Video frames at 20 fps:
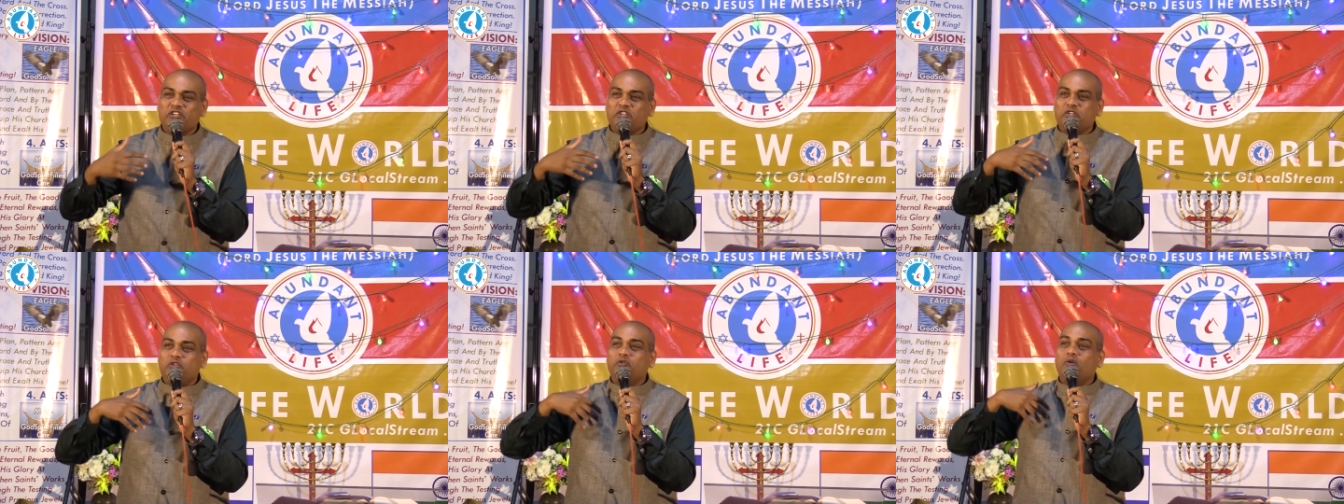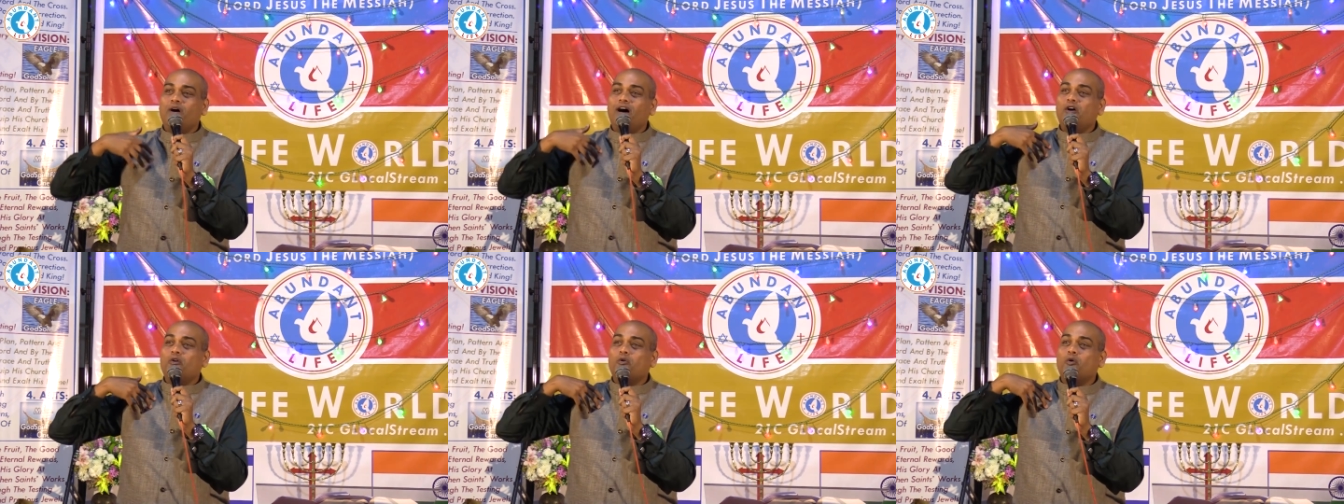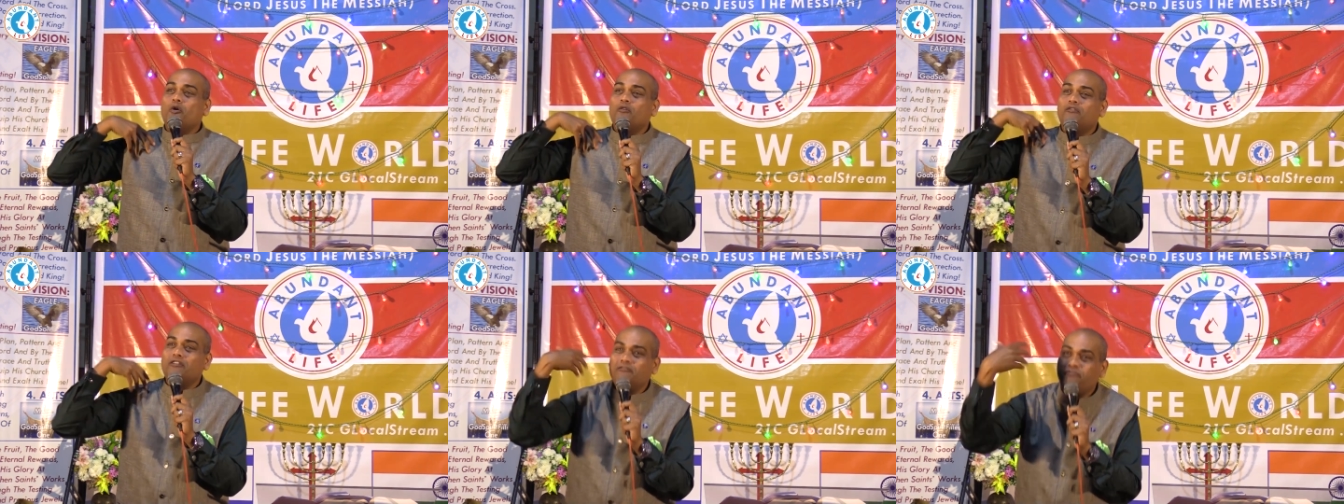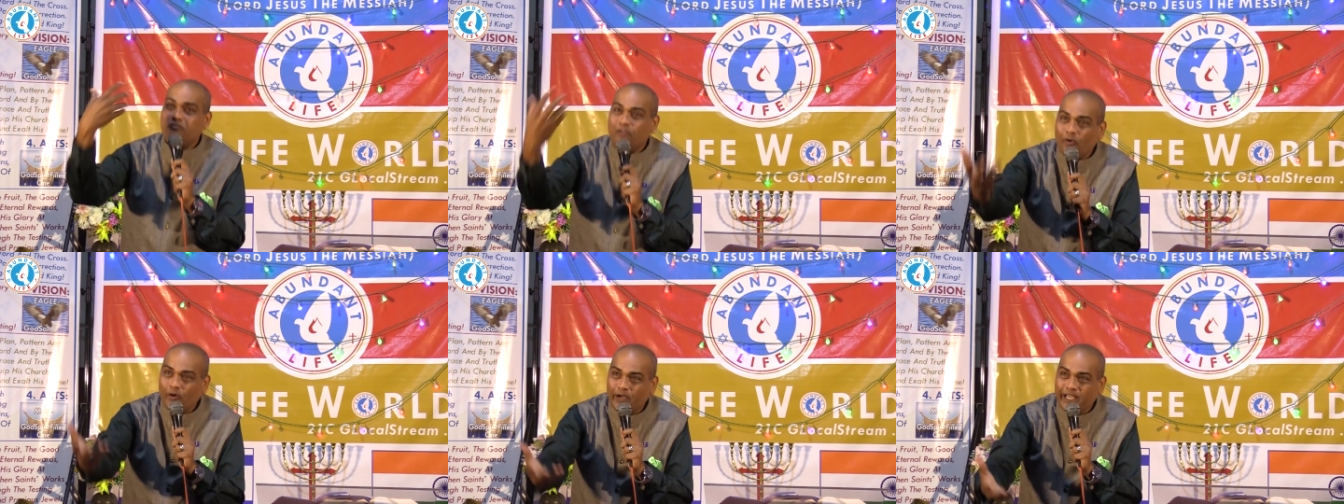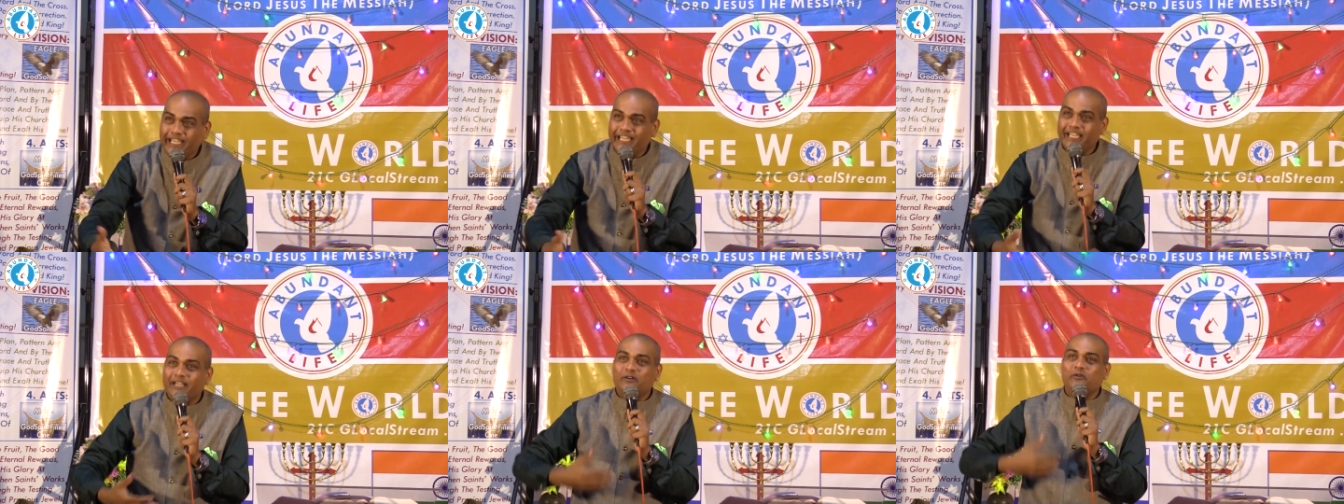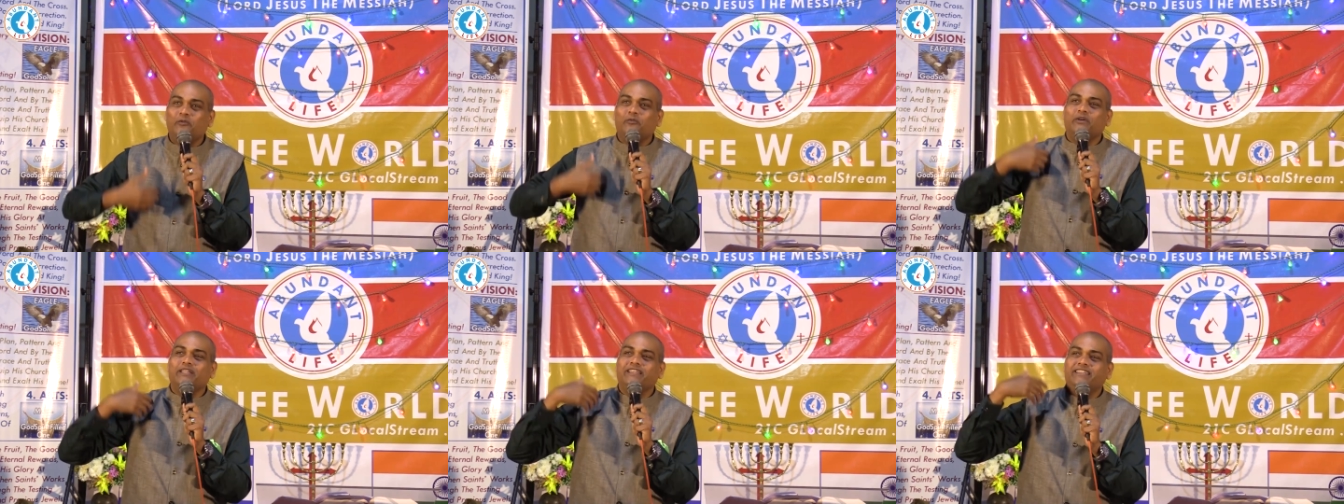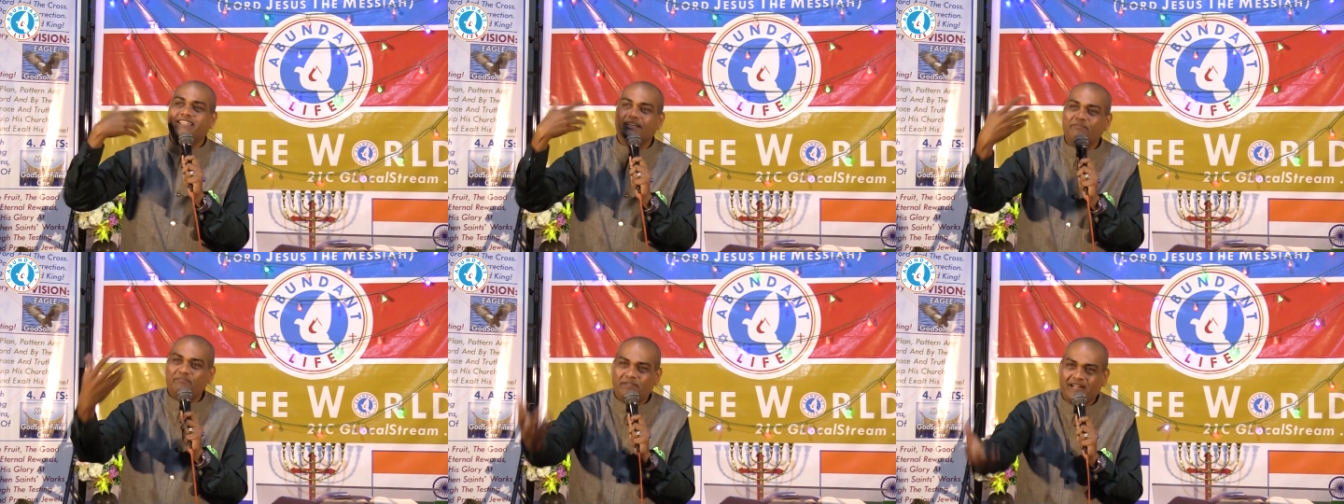You are overflowing
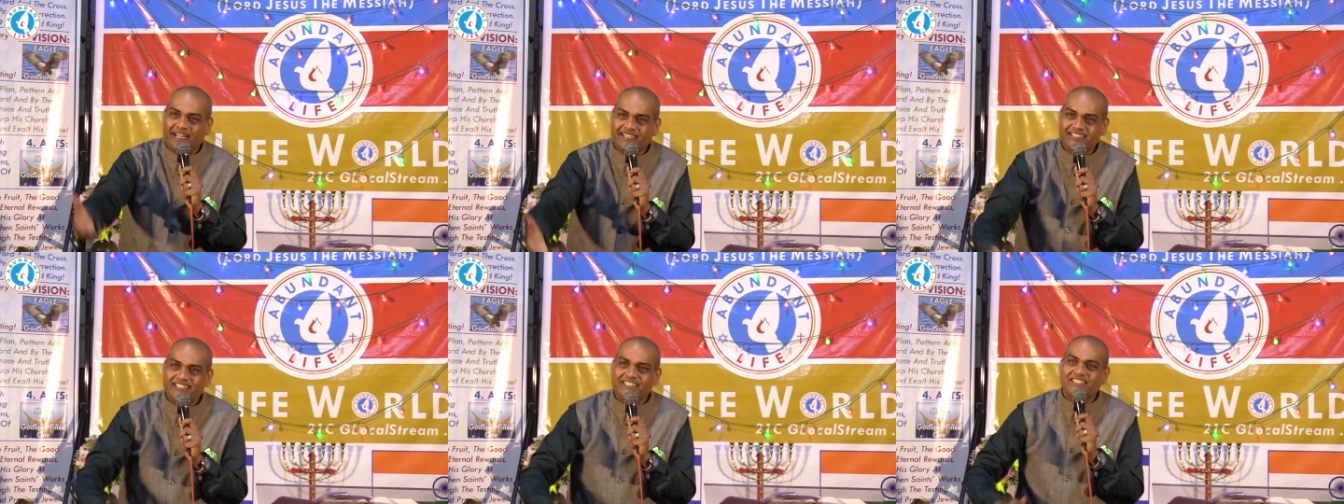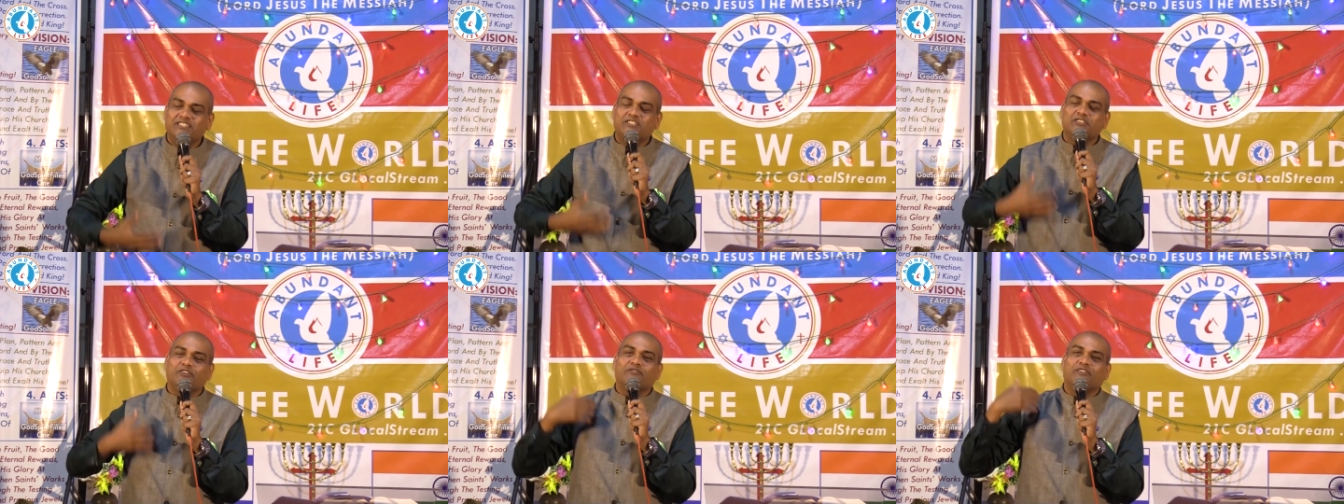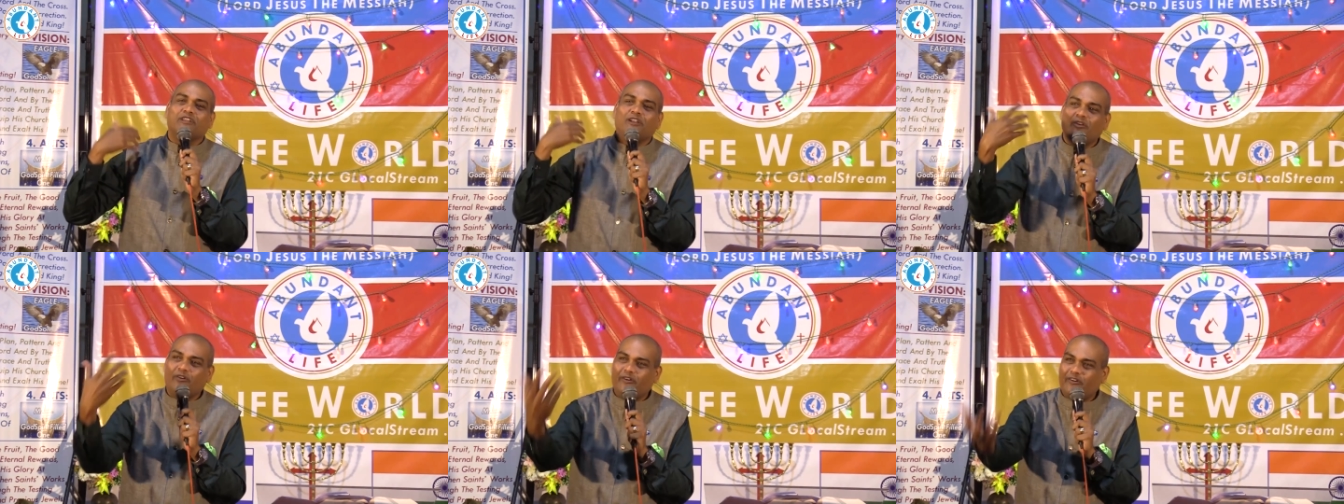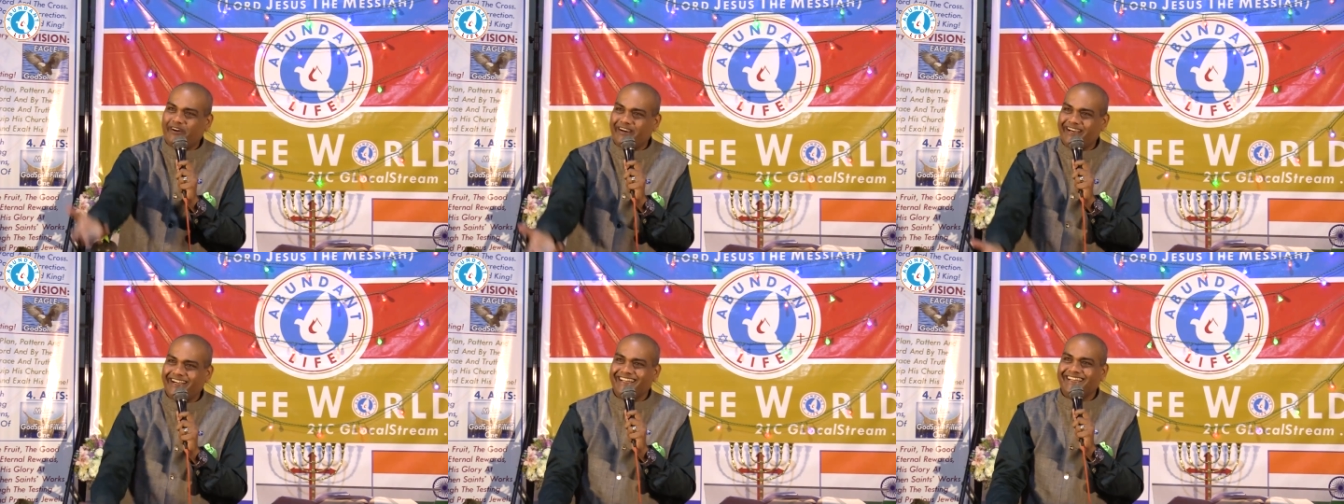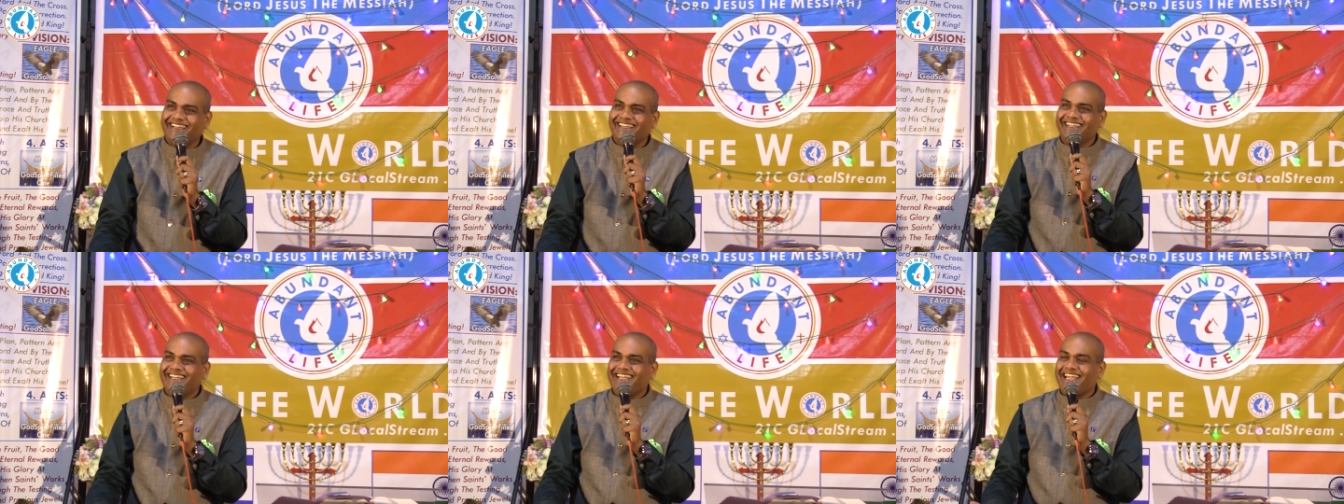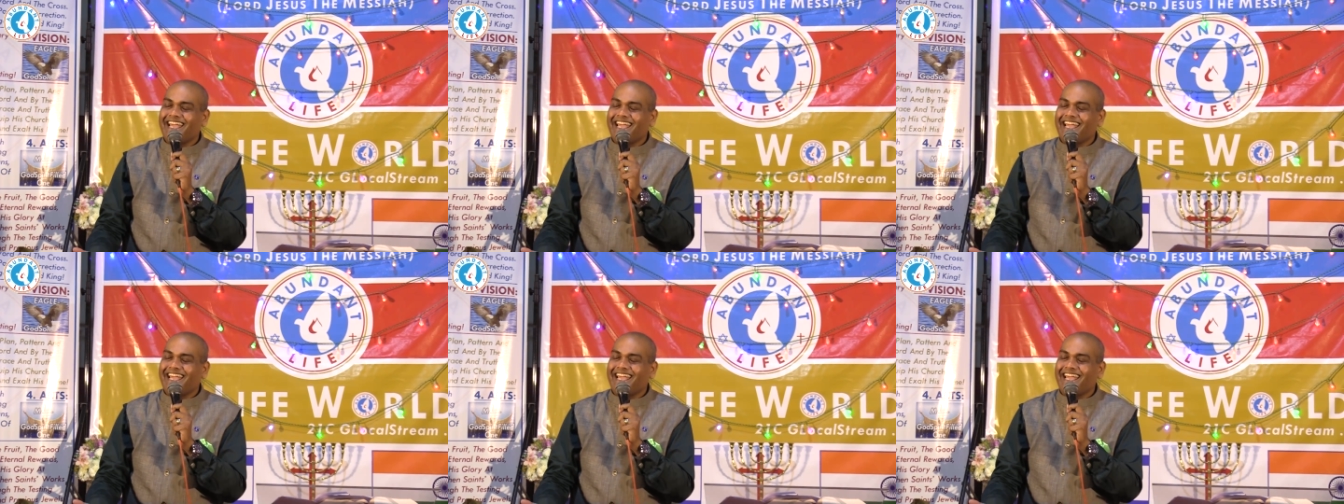with the presence of the Lord.